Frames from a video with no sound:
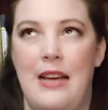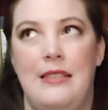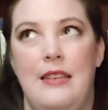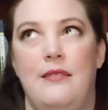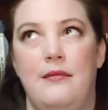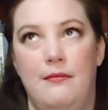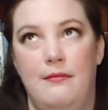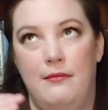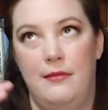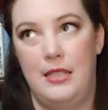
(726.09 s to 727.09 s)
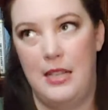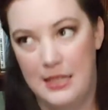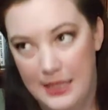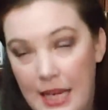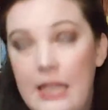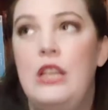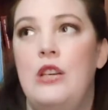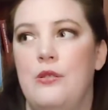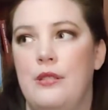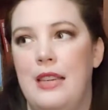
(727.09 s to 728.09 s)
As it
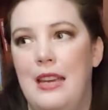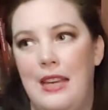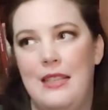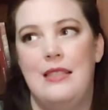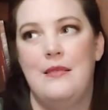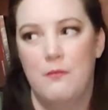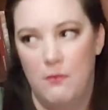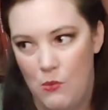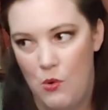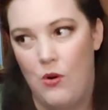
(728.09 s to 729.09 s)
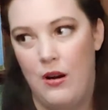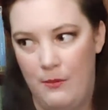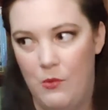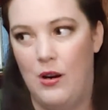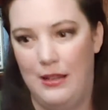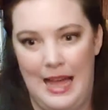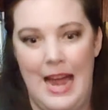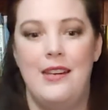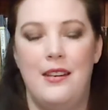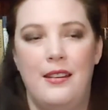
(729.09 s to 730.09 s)
continues, it gets more and more
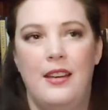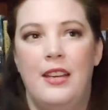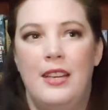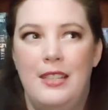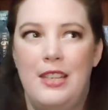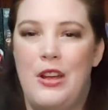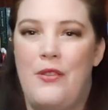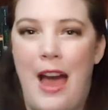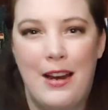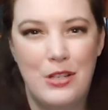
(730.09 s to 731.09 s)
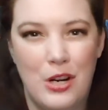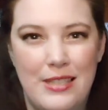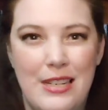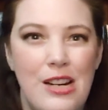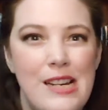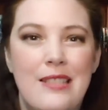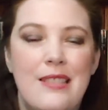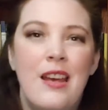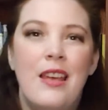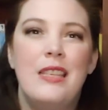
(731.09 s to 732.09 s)
like the ACOTAR
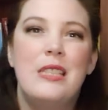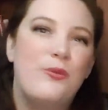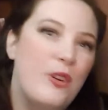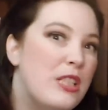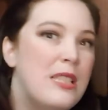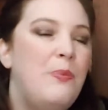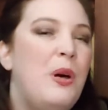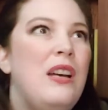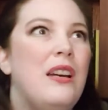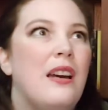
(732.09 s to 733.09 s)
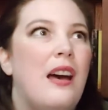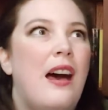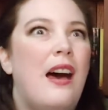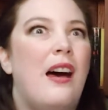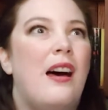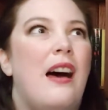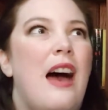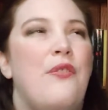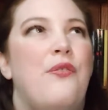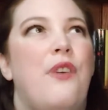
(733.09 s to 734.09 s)
series. This first book,
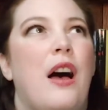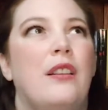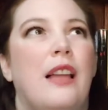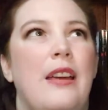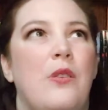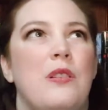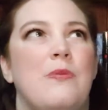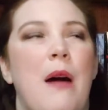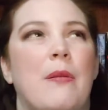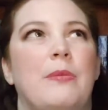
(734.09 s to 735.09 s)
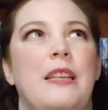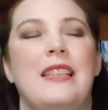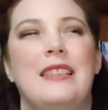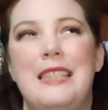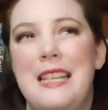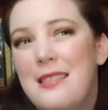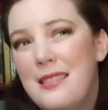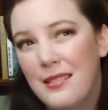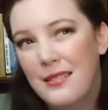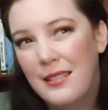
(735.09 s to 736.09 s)
I felt like was probably the
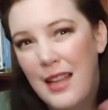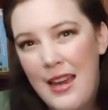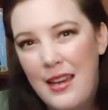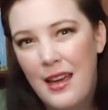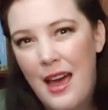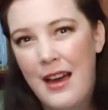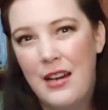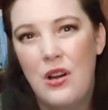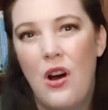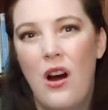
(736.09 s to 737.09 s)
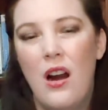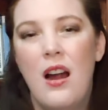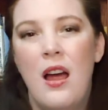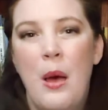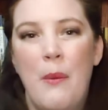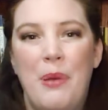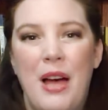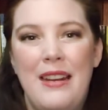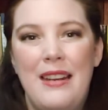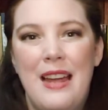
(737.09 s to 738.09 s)
least like ACOTAR,
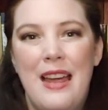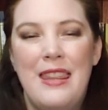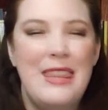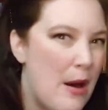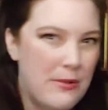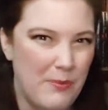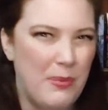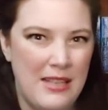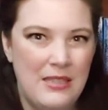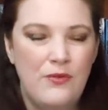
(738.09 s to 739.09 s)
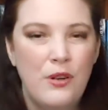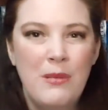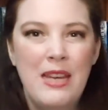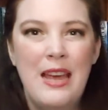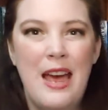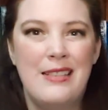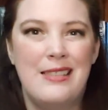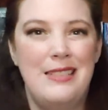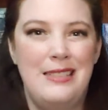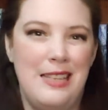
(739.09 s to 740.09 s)
but that was a plus for me as
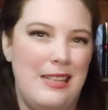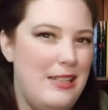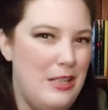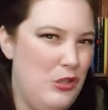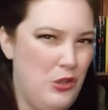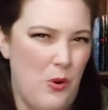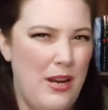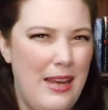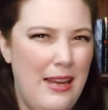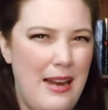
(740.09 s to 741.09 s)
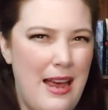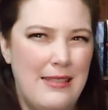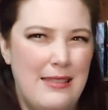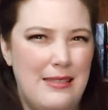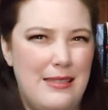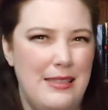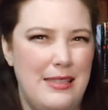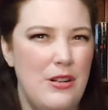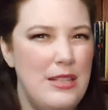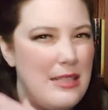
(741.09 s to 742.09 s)
I didn't enjoy it as the
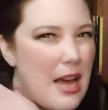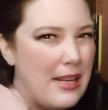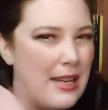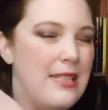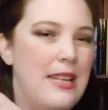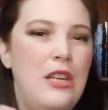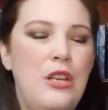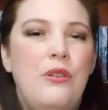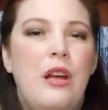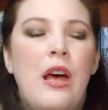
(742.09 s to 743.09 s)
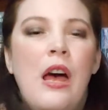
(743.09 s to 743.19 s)
series kind of continued.